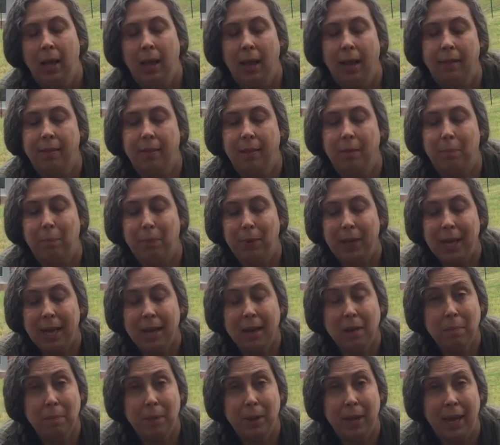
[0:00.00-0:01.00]
And the
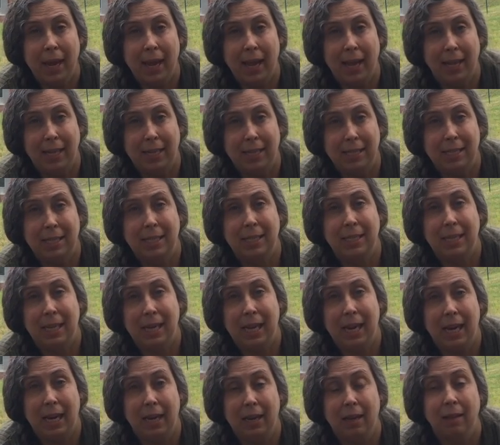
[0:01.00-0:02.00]
bean plants
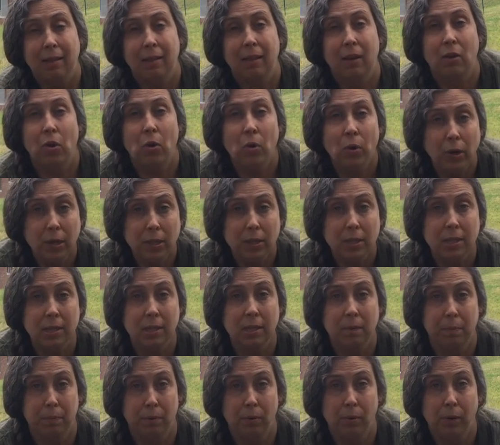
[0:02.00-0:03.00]
need the corn
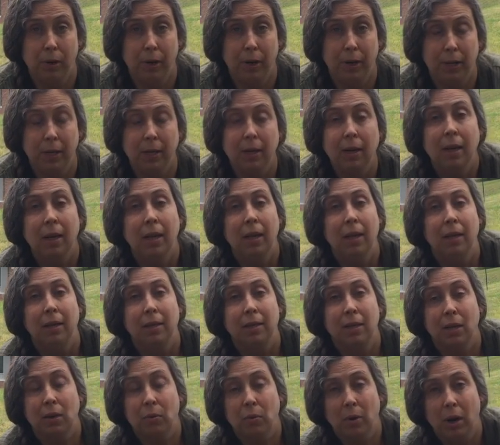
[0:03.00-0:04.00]
support
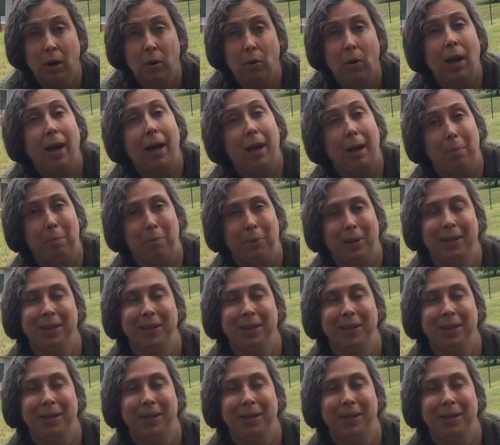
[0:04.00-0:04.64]
to grow up.